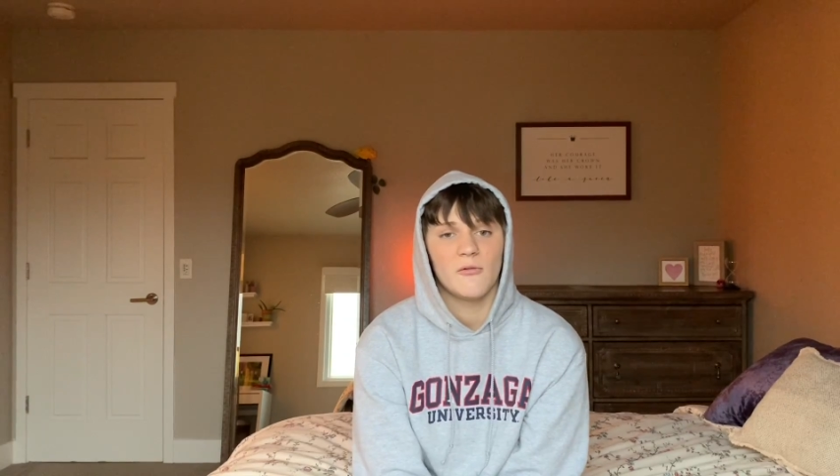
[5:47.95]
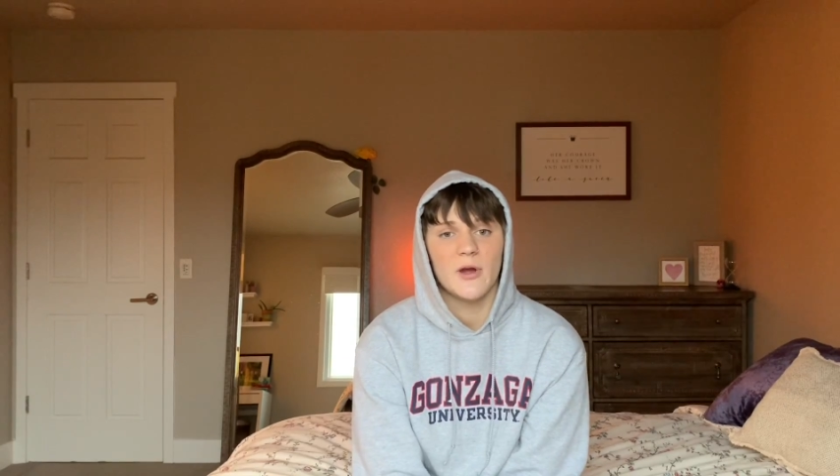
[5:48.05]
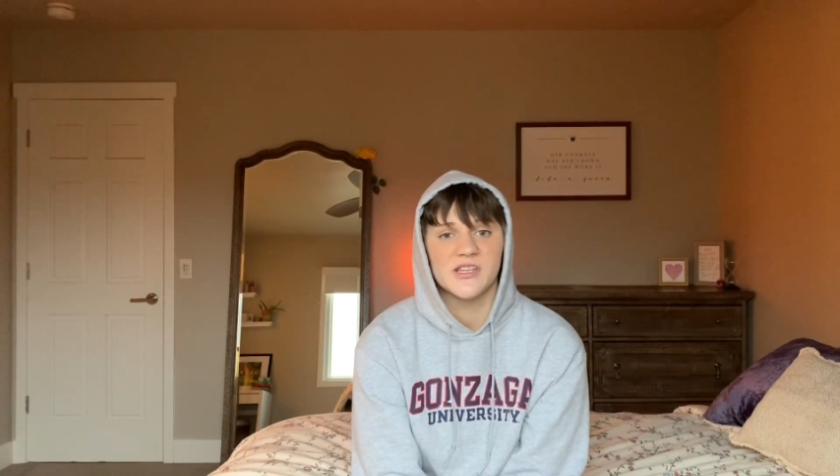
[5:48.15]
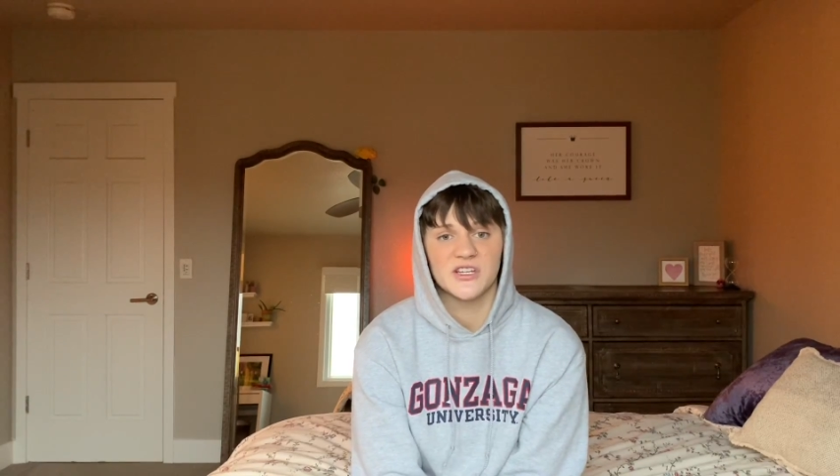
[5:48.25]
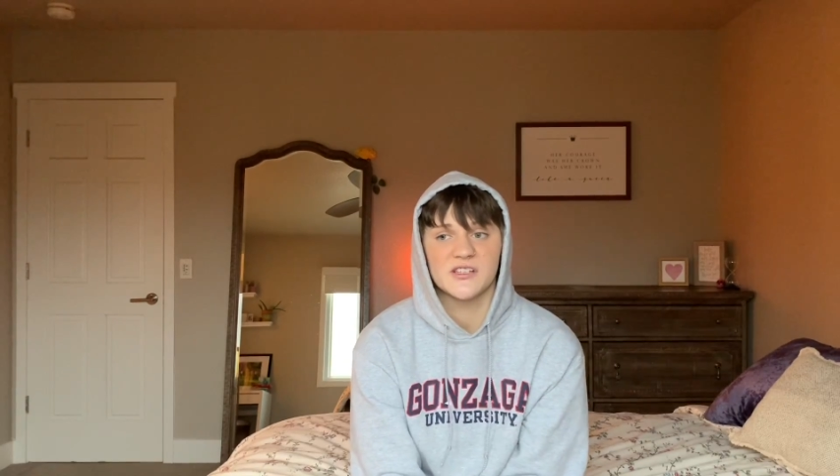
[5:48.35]

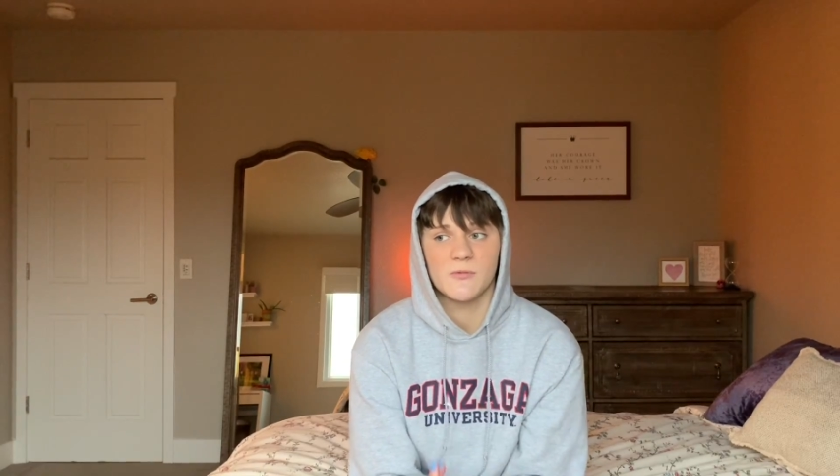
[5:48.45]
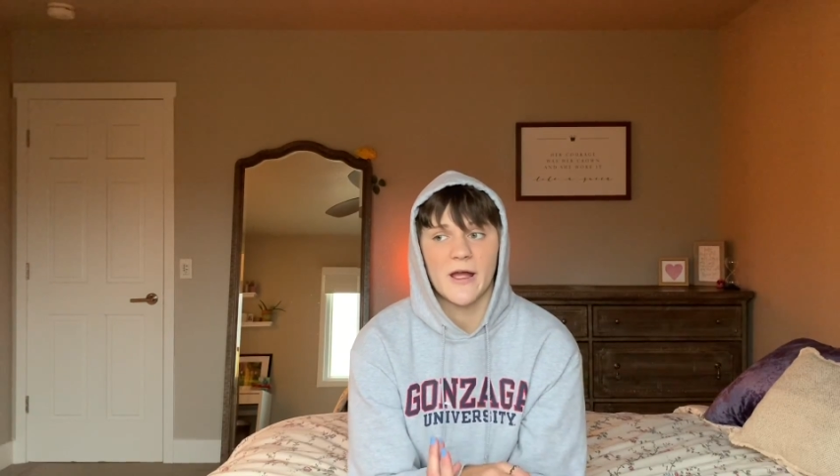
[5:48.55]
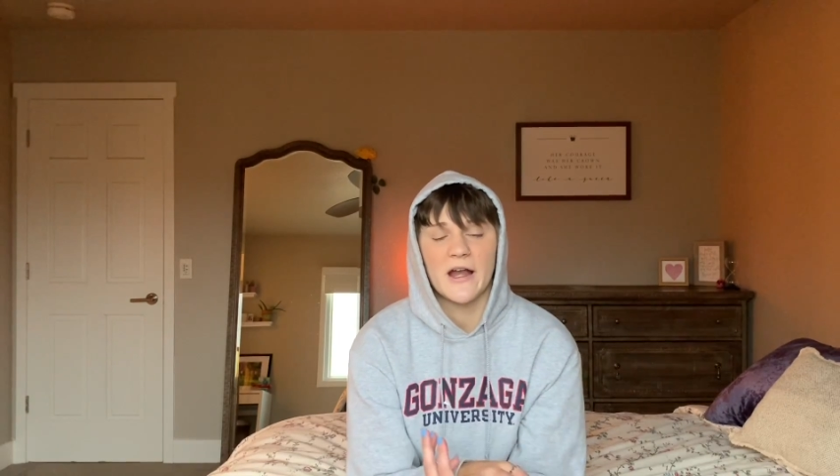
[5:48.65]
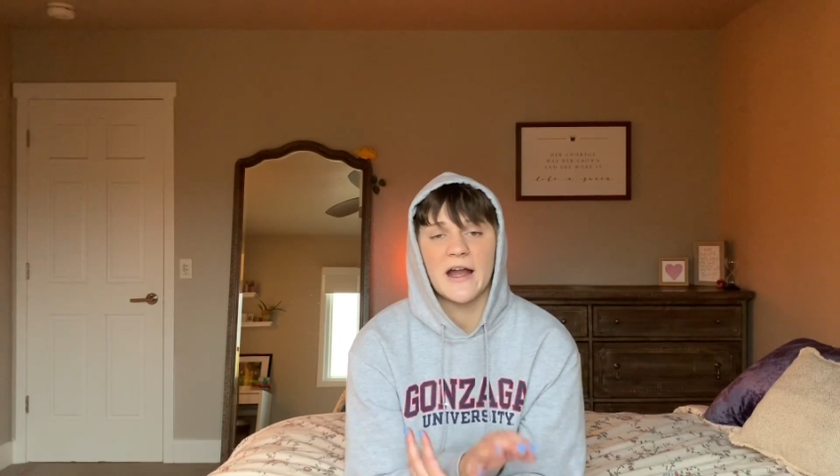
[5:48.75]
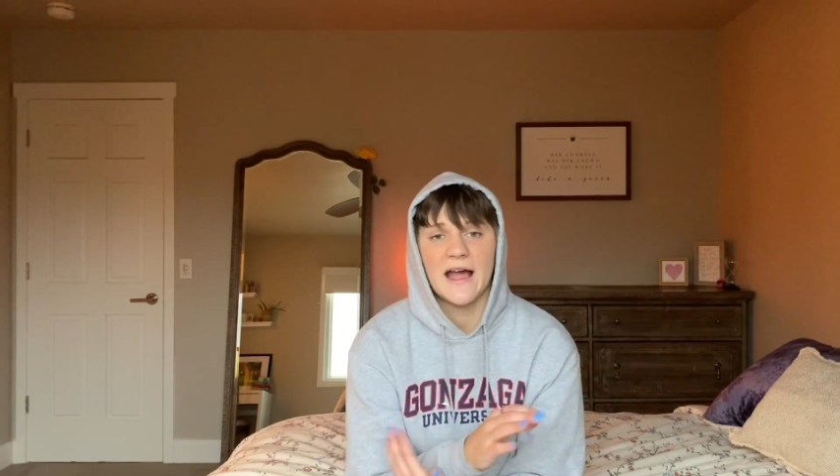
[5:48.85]
which is
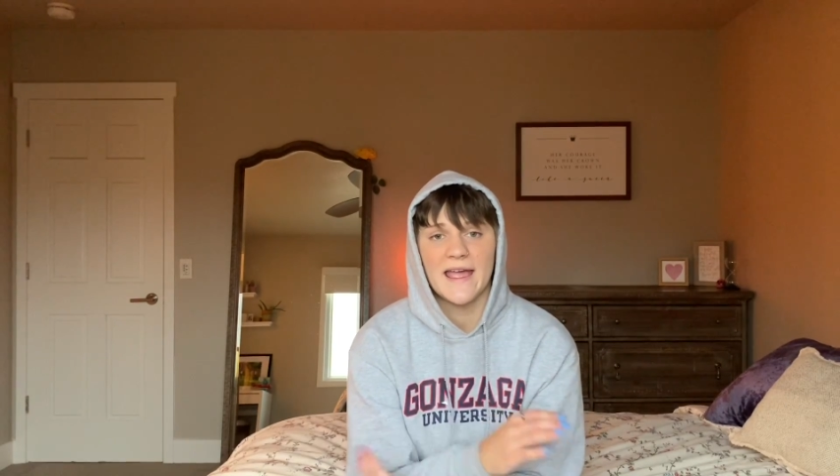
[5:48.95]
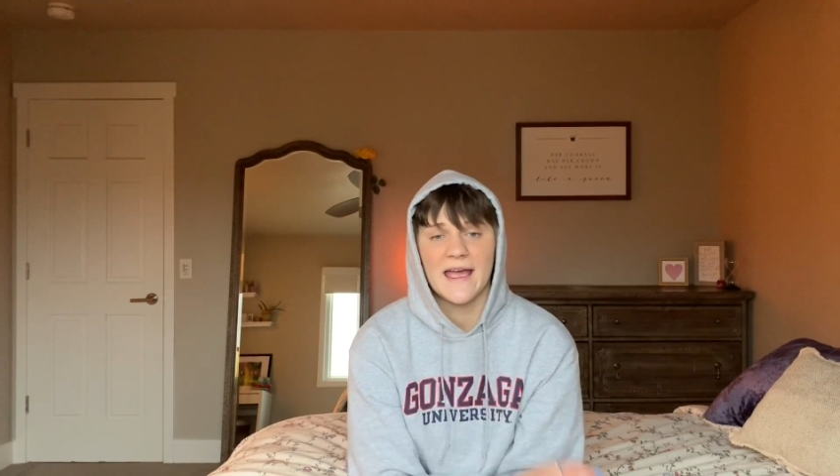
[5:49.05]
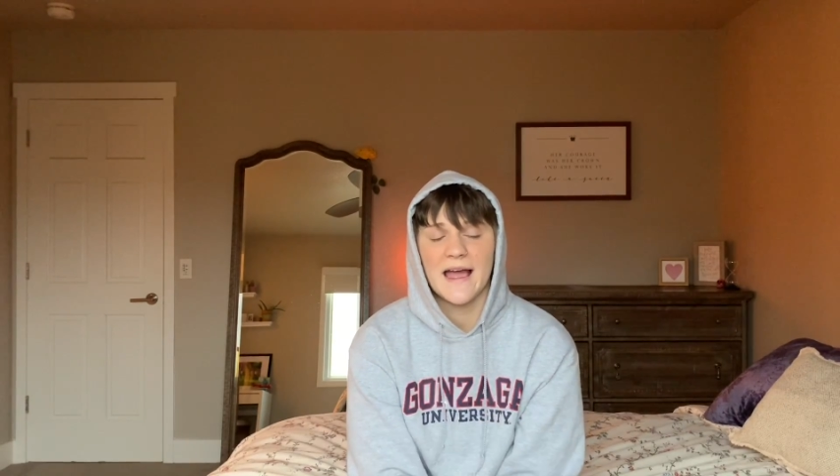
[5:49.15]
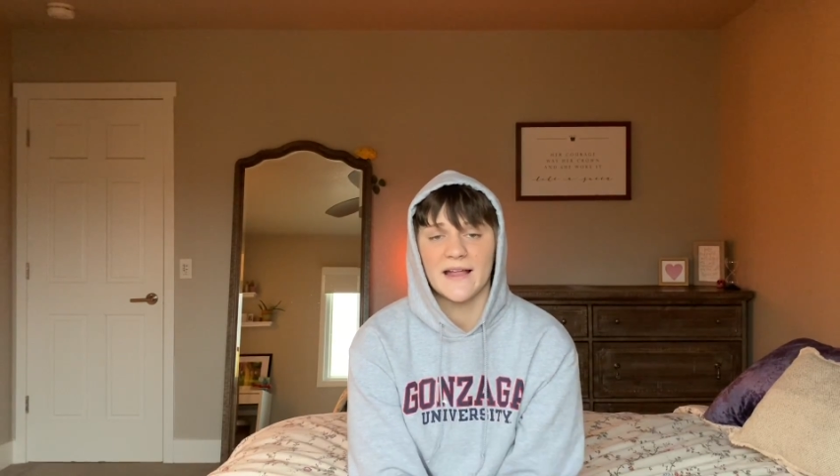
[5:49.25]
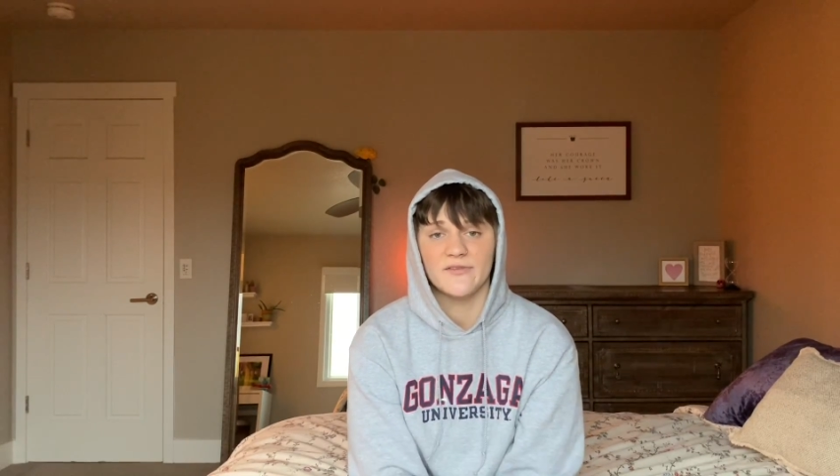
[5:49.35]
where I
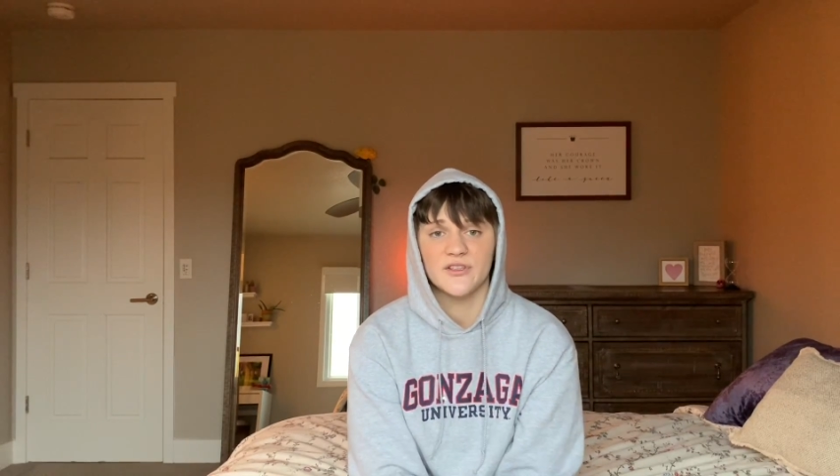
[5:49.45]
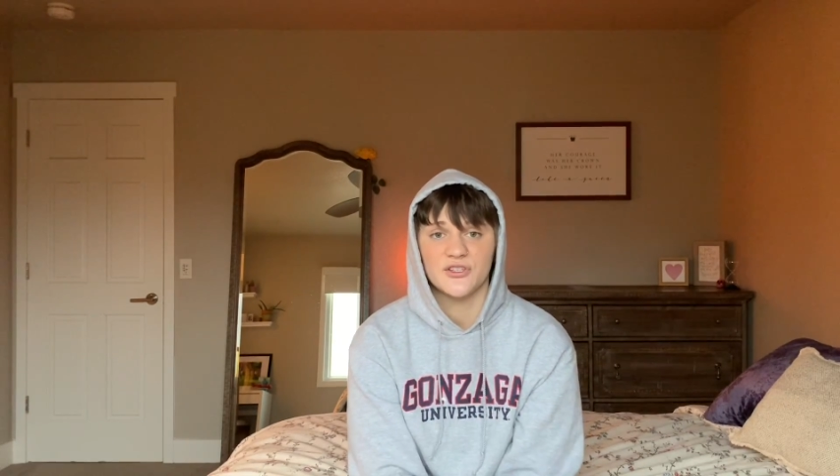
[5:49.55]
had the